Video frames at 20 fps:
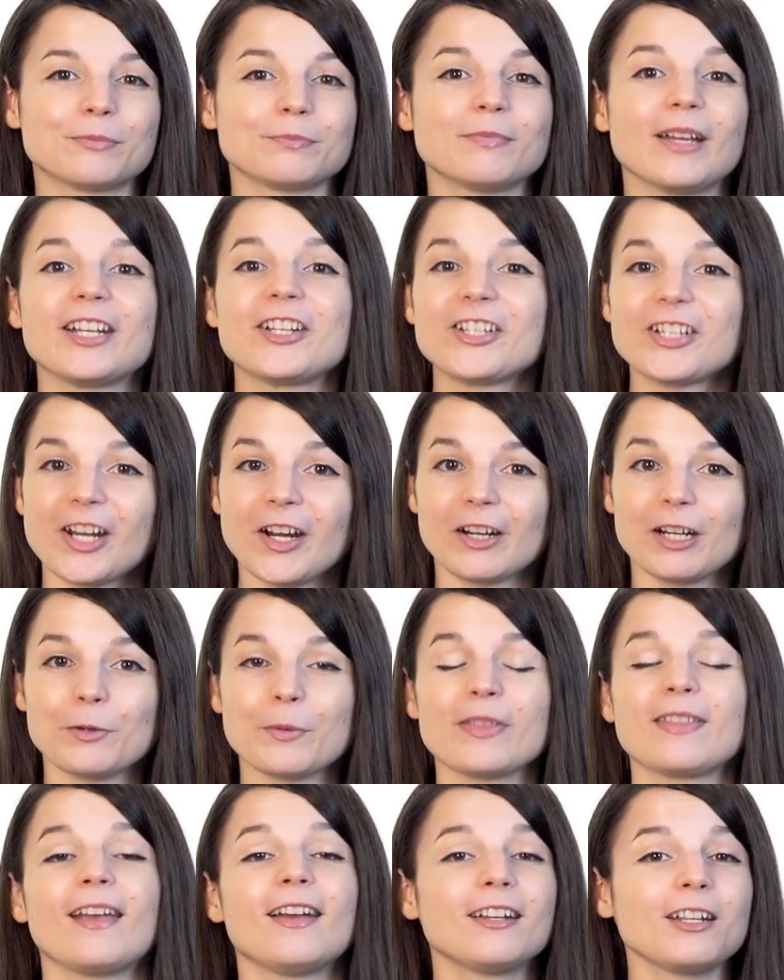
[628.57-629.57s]
and share it
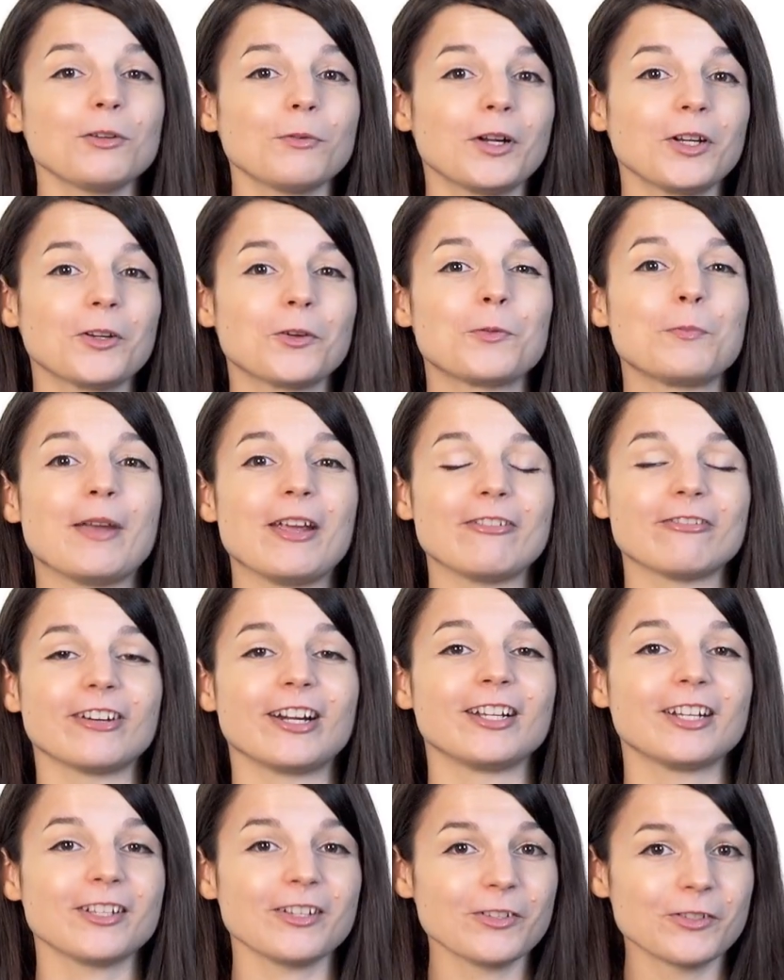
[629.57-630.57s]
with anyone who may
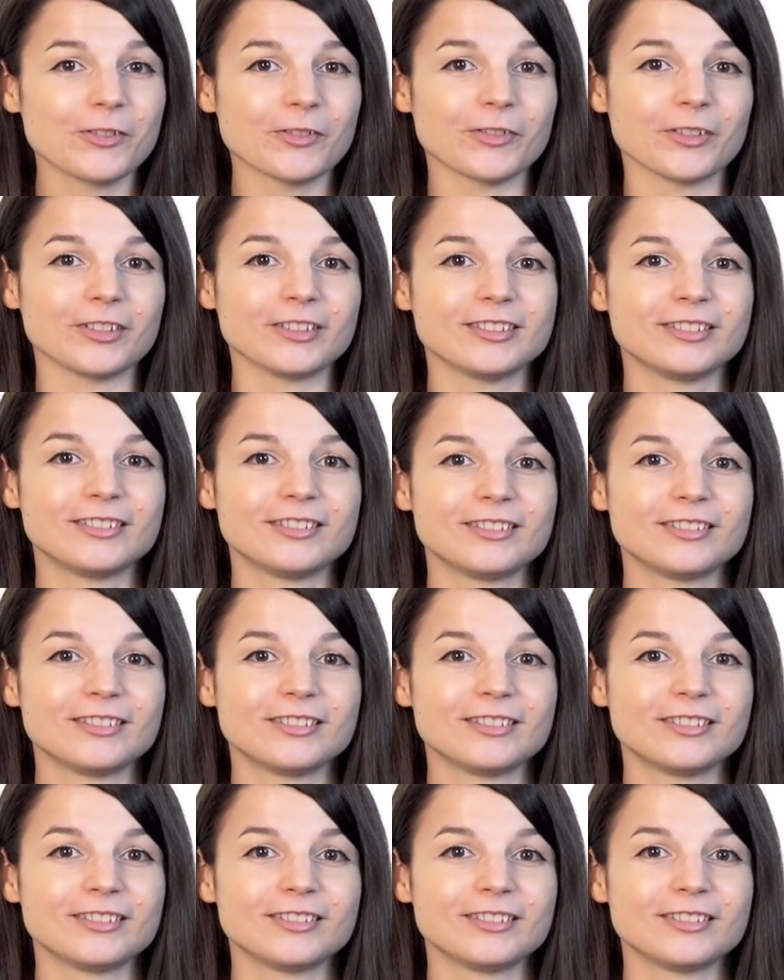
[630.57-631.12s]
find it useful.